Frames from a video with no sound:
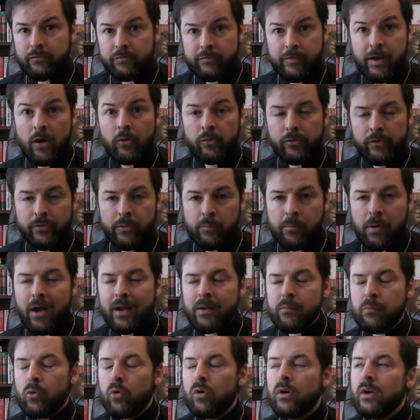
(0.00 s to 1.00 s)
found in the
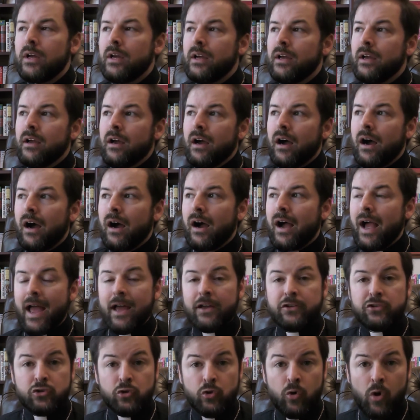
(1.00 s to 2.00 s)
Bible
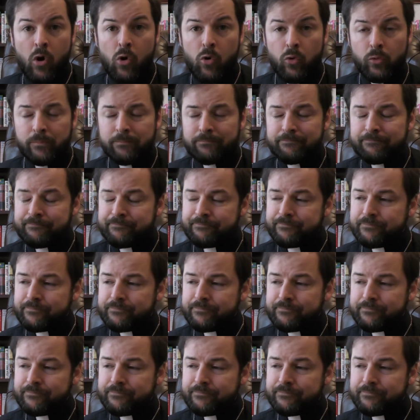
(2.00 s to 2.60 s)
as your own.